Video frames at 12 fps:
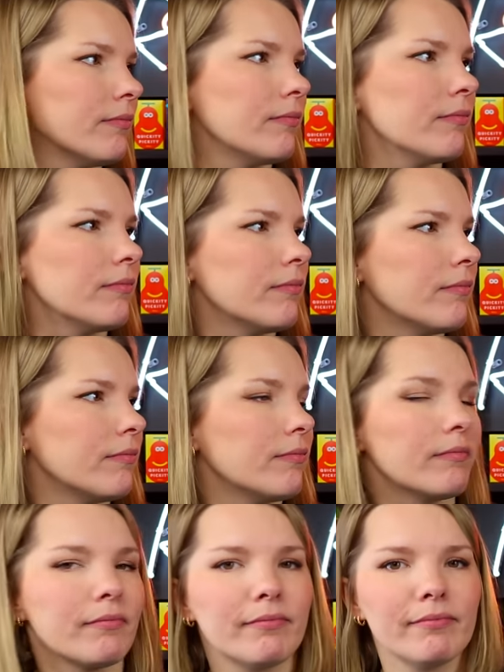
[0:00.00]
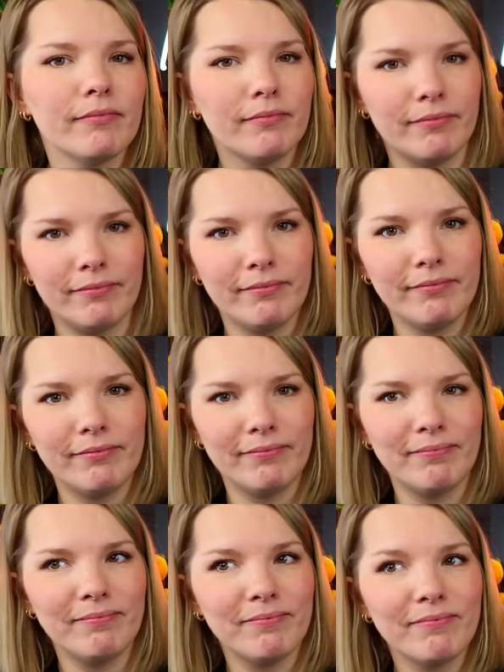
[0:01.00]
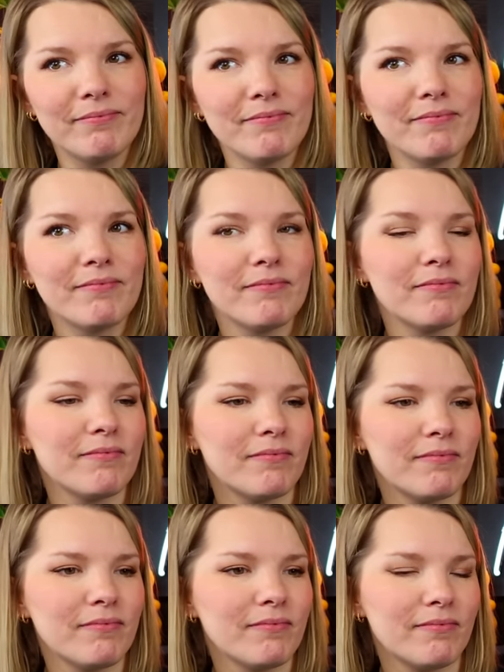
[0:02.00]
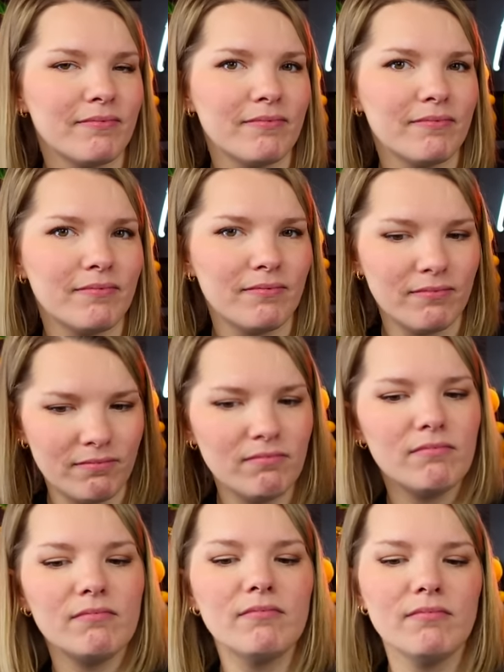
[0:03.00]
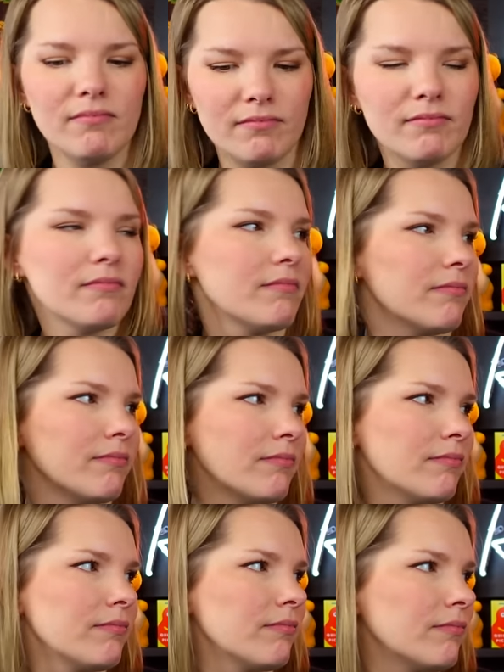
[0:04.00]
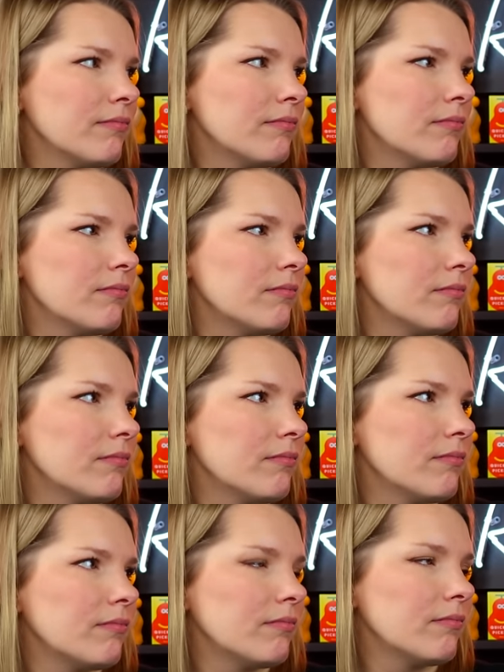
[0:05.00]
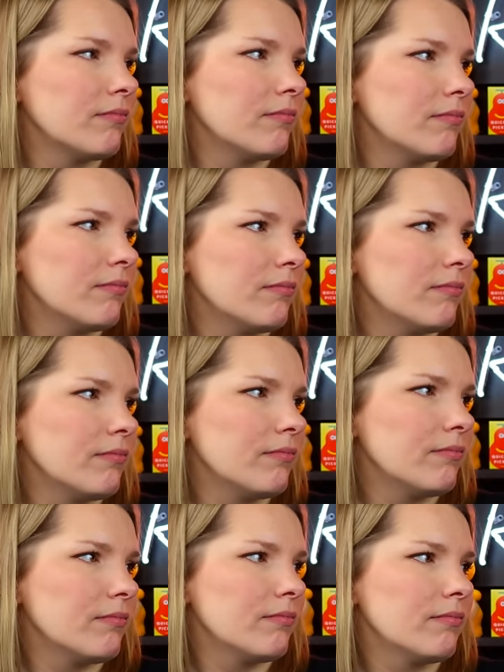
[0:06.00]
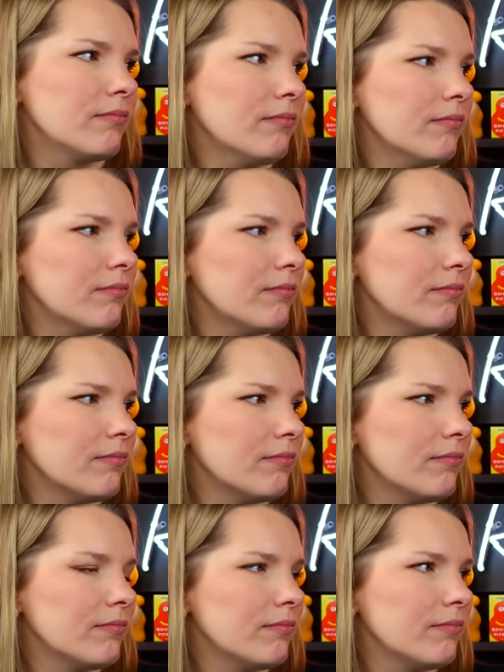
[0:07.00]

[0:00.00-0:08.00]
[no speech]